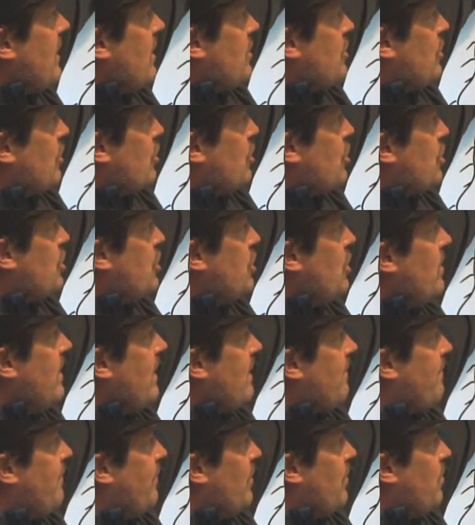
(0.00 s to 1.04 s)
is you're
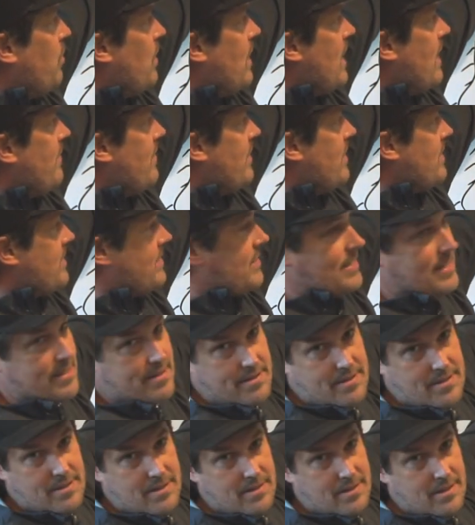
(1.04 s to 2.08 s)
shooting for whatever this
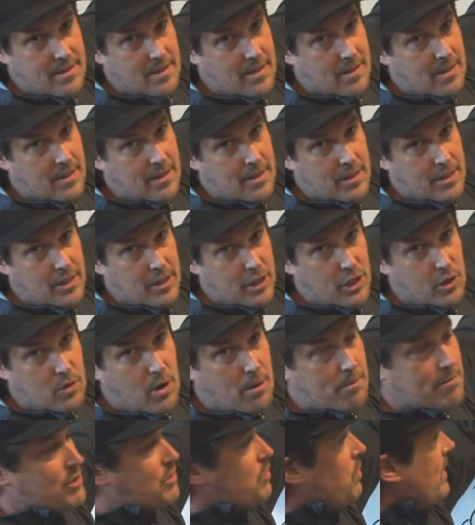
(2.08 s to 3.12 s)
is. You
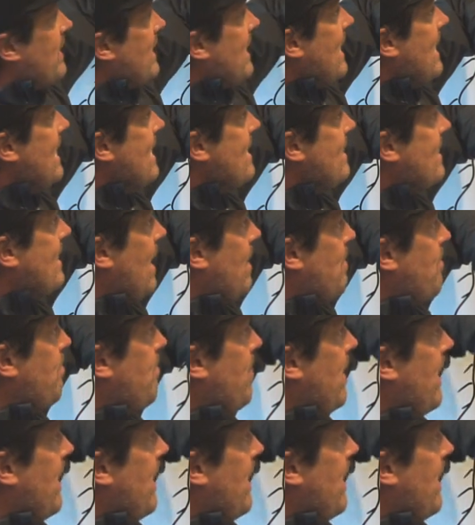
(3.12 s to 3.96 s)
almost want to hit that